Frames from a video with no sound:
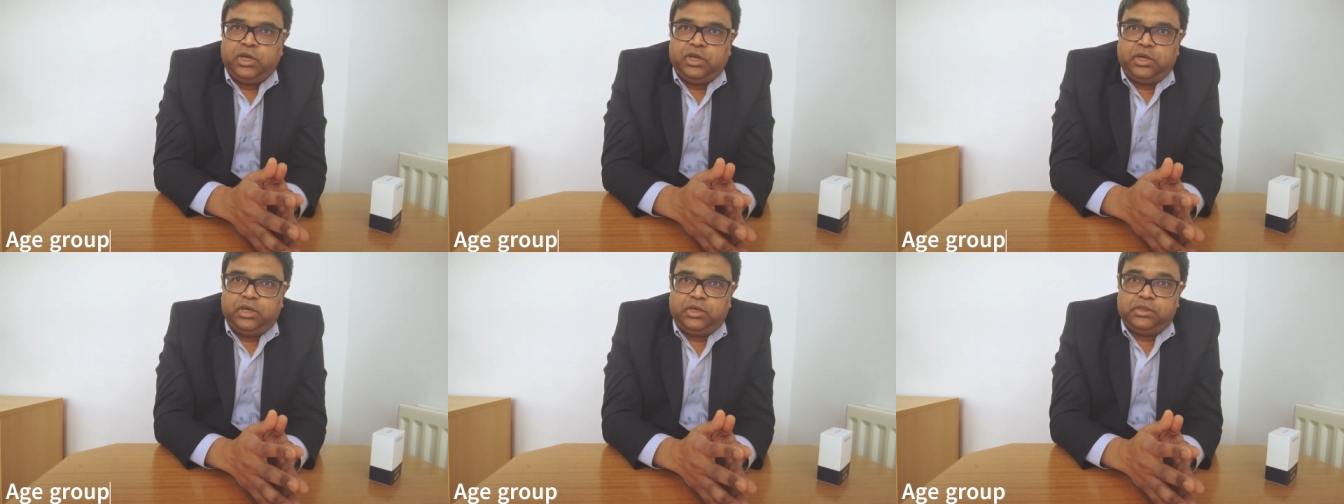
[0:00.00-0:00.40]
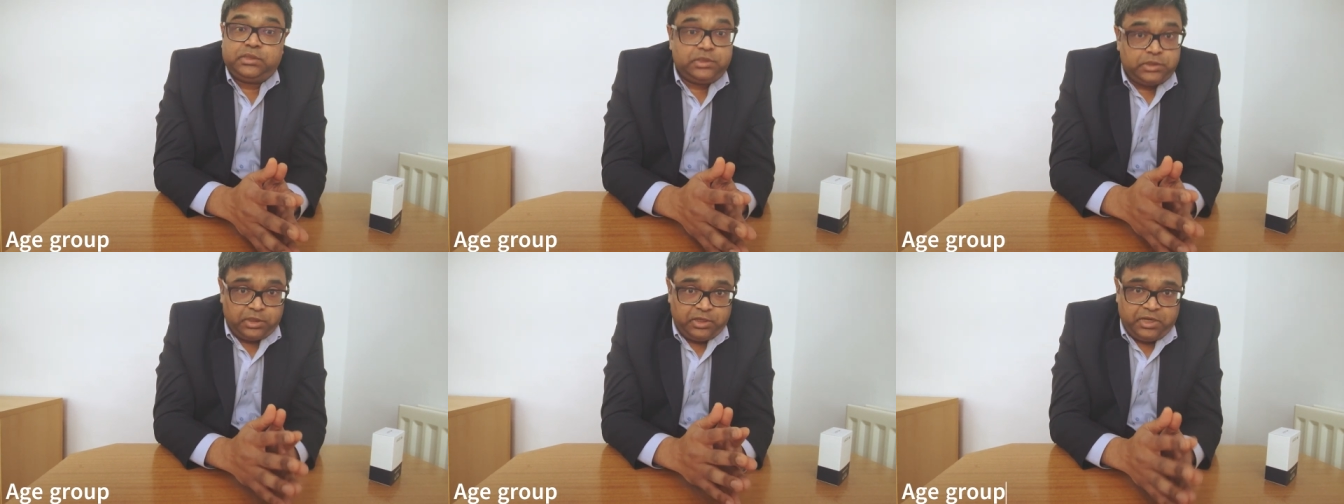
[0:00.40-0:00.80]
Uh,
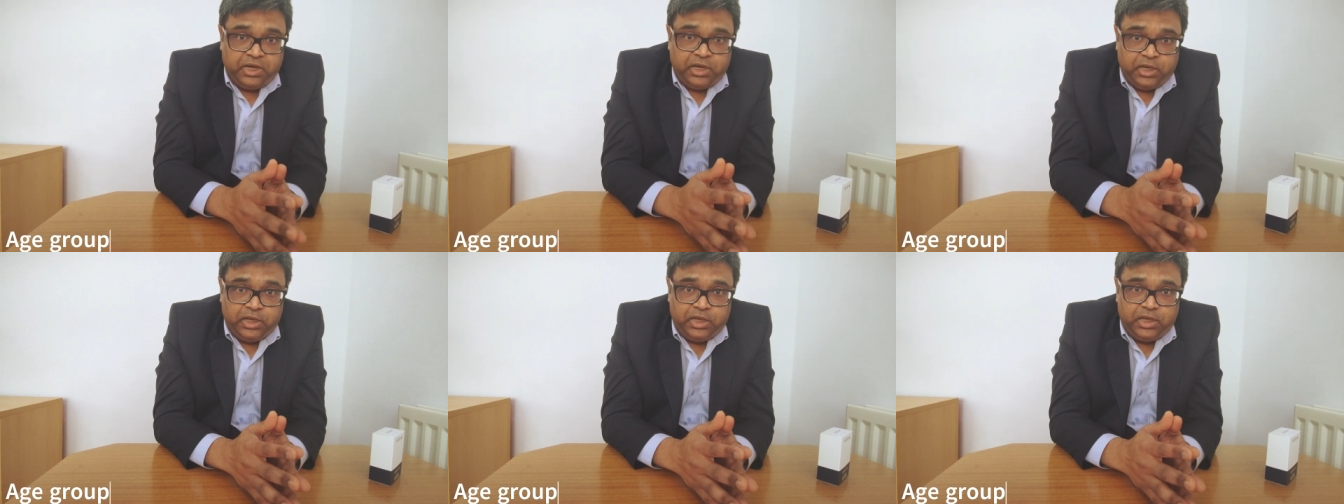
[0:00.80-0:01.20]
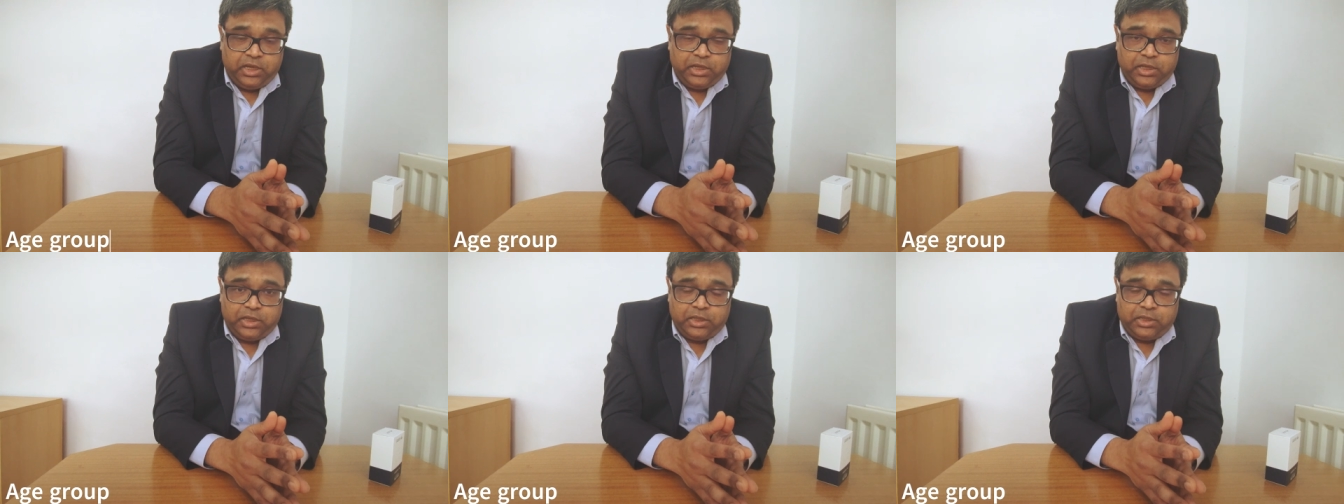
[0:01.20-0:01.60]
certainly,
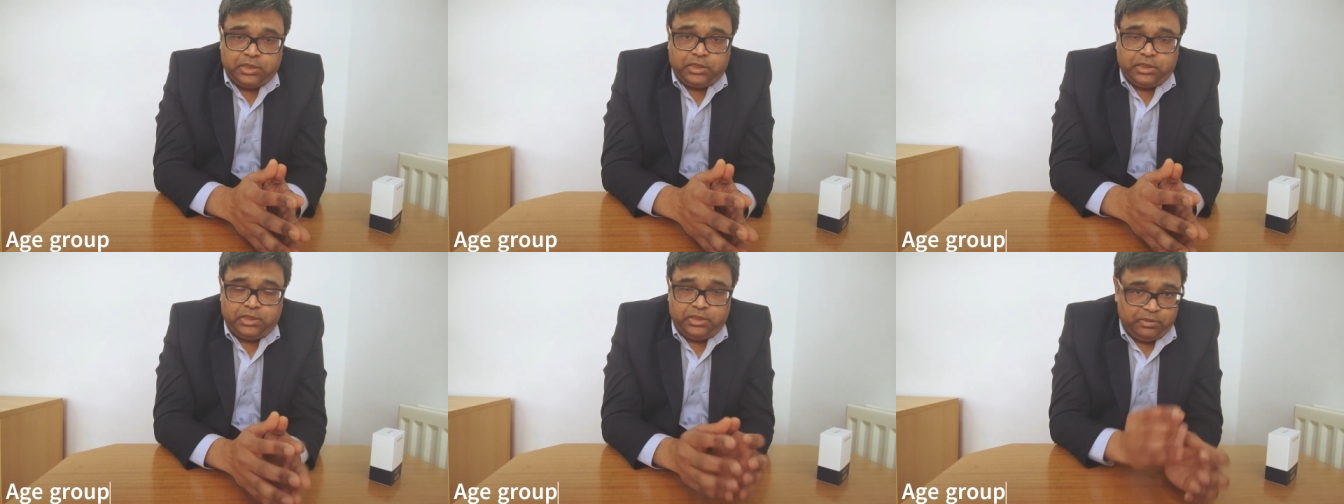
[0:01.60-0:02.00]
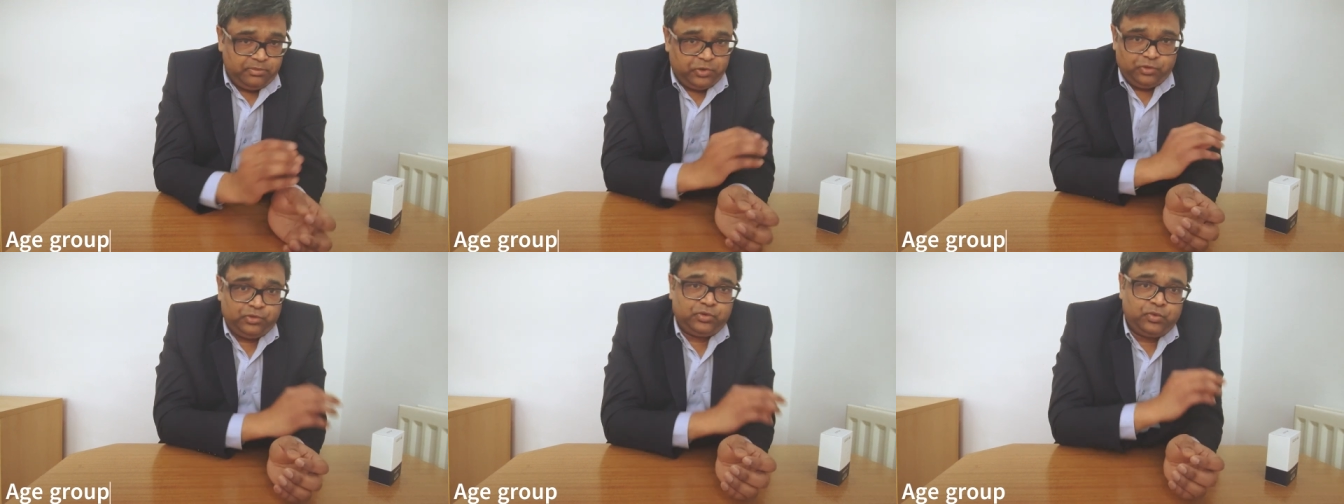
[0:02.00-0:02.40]
uh,
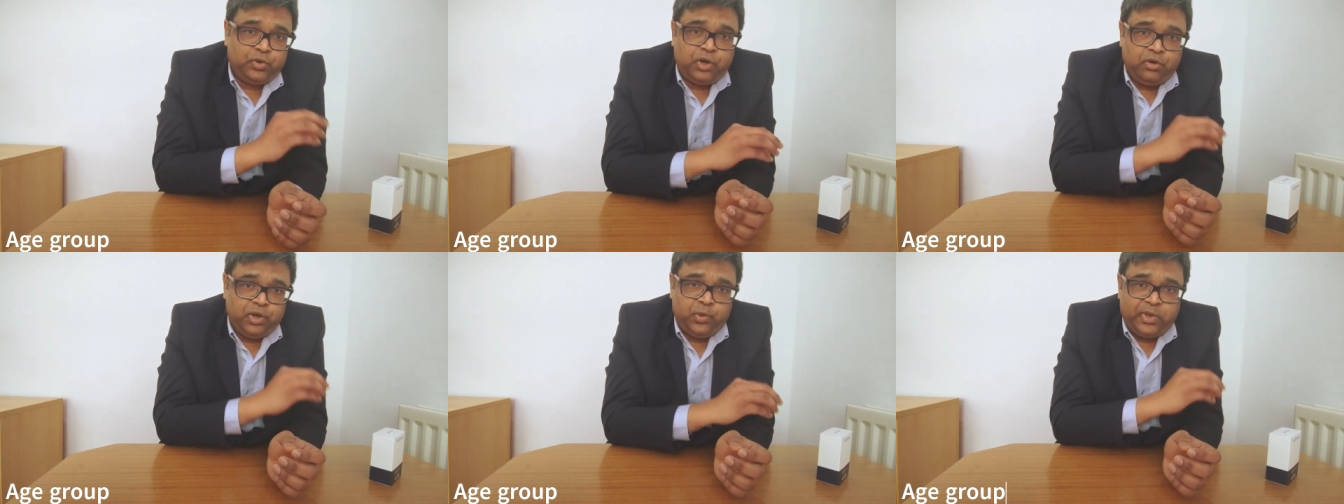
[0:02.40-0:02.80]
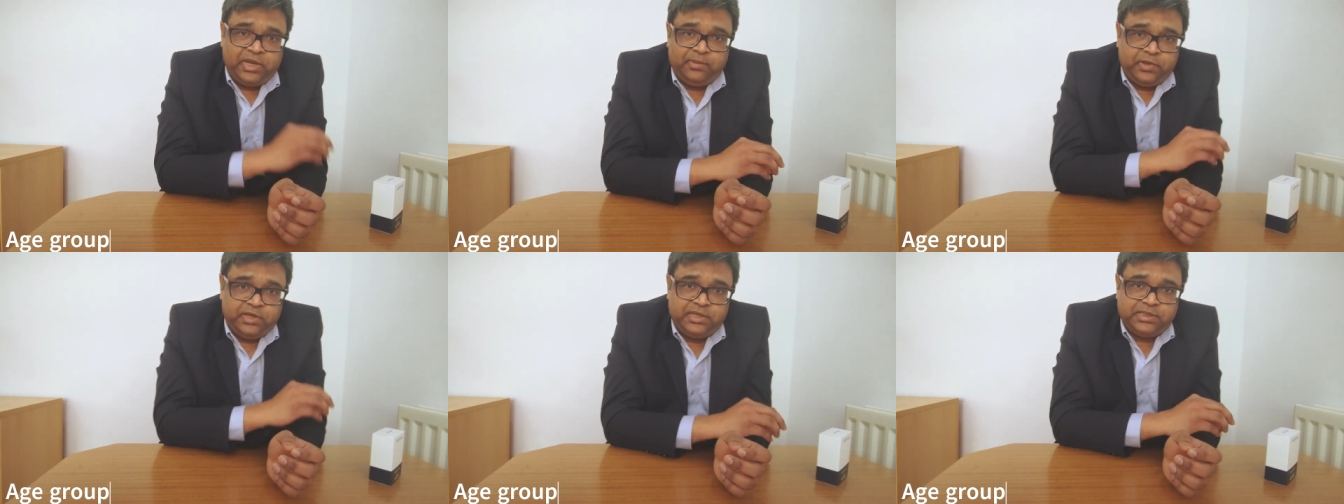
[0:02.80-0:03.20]
because Coca-Cola
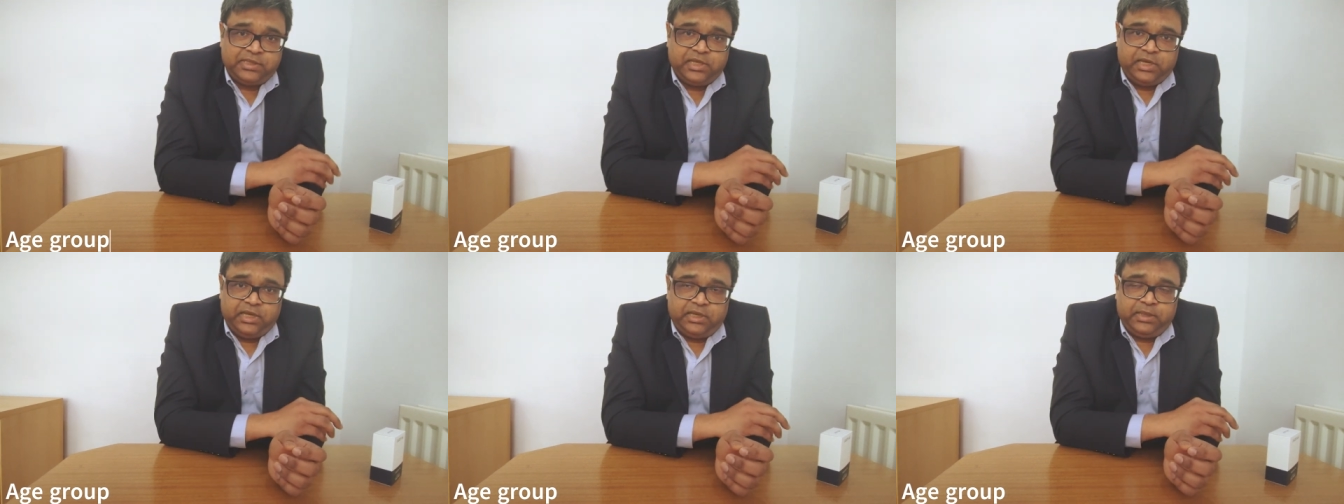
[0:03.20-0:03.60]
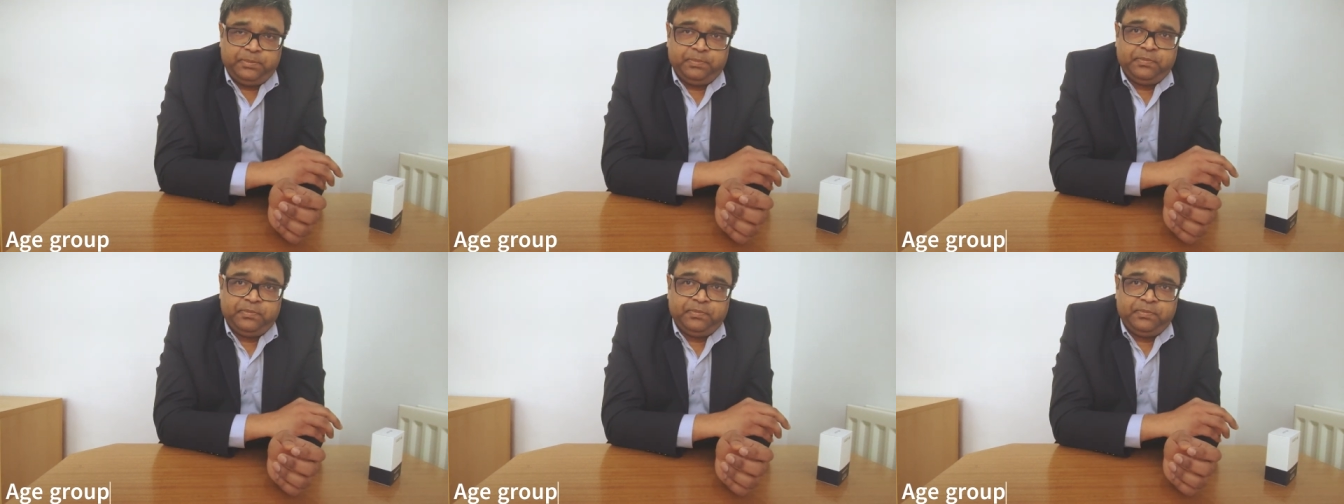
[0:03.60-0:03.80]
vibe is there,